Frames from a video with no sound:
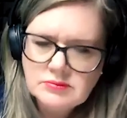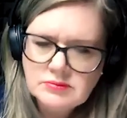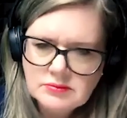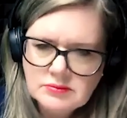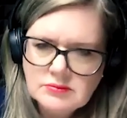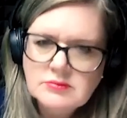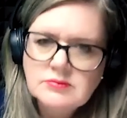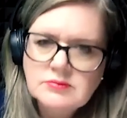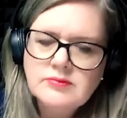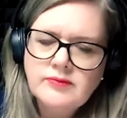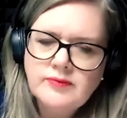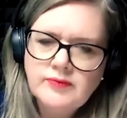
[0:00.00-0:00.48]

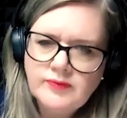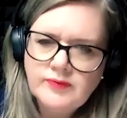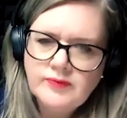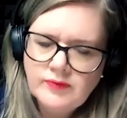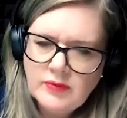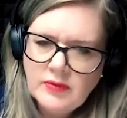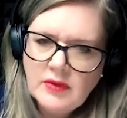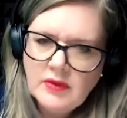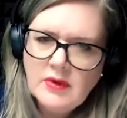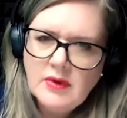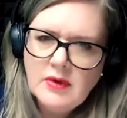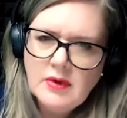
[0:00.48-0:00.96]
You know that
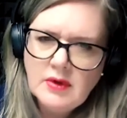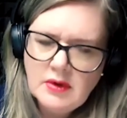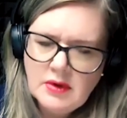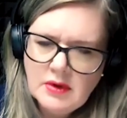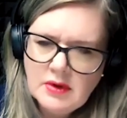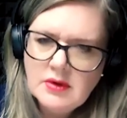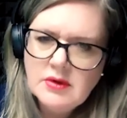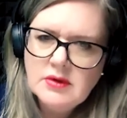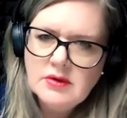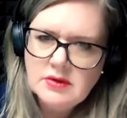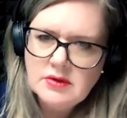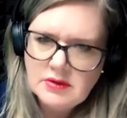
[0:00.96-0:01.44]
kind of
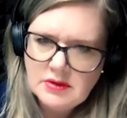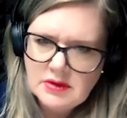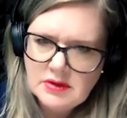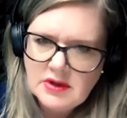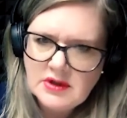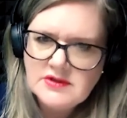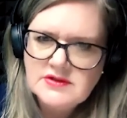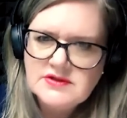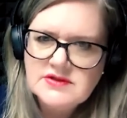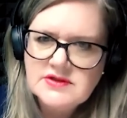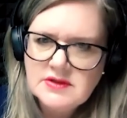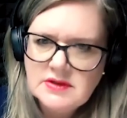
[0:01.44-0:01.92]
range.
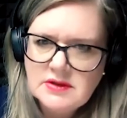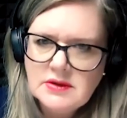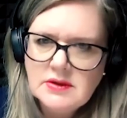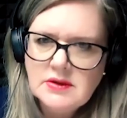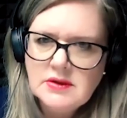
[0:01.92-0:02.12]
Yes.